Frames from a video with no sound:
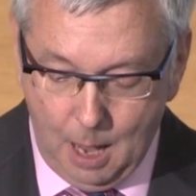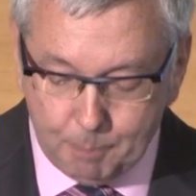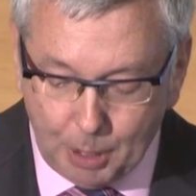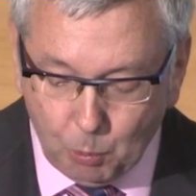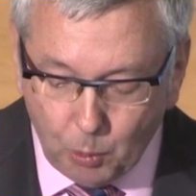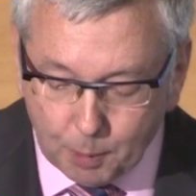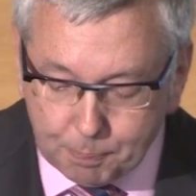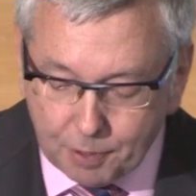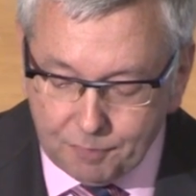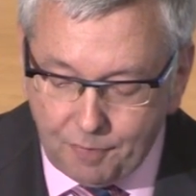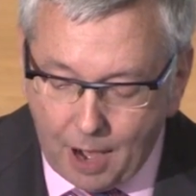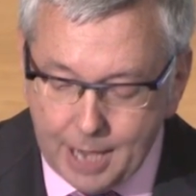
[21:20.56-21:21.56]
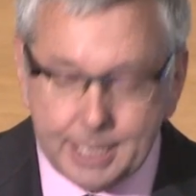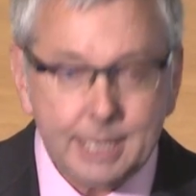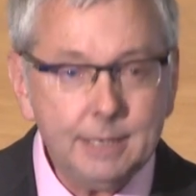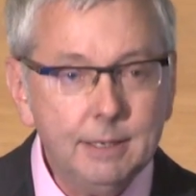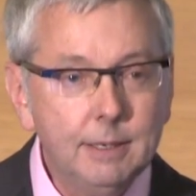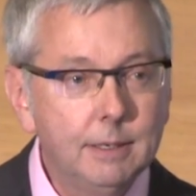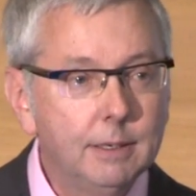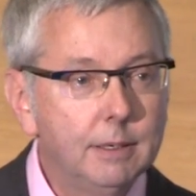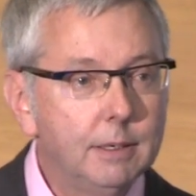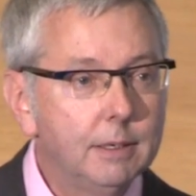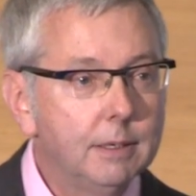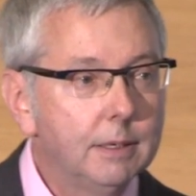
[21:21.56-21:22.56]
But we're providing
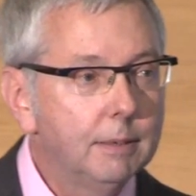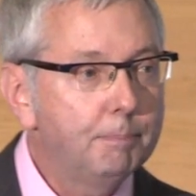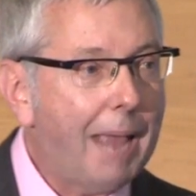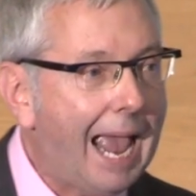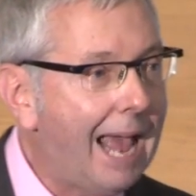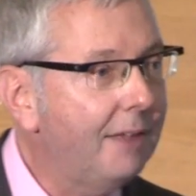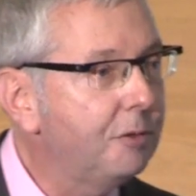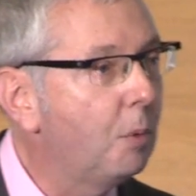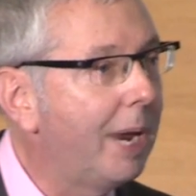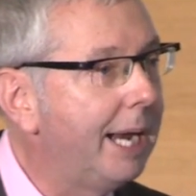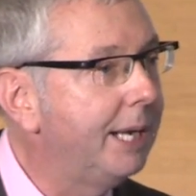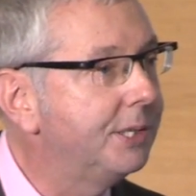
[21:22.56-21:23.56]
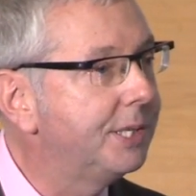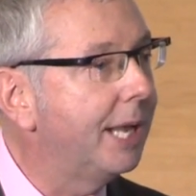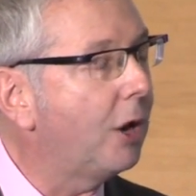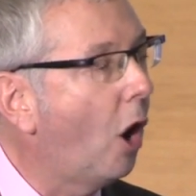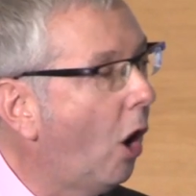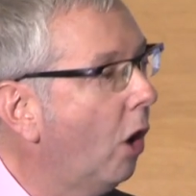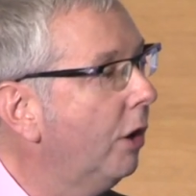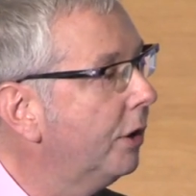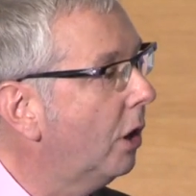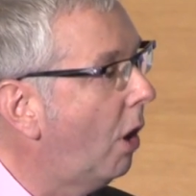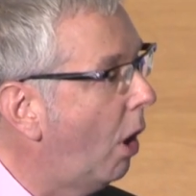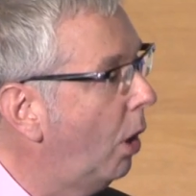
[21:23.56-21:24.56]
pathways that aren't
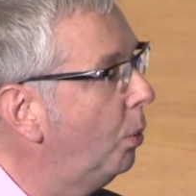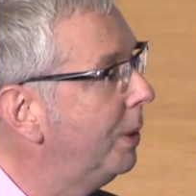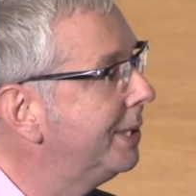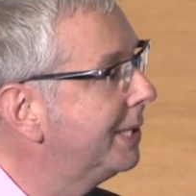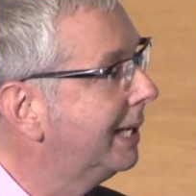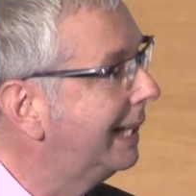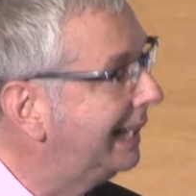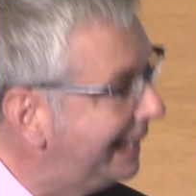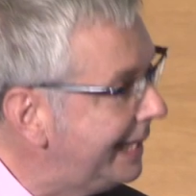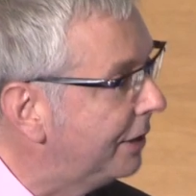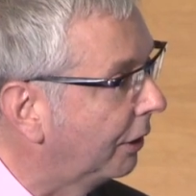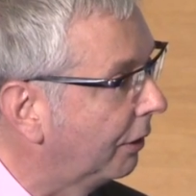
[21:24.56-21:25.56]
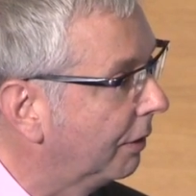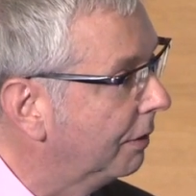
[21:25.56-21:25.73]
always clear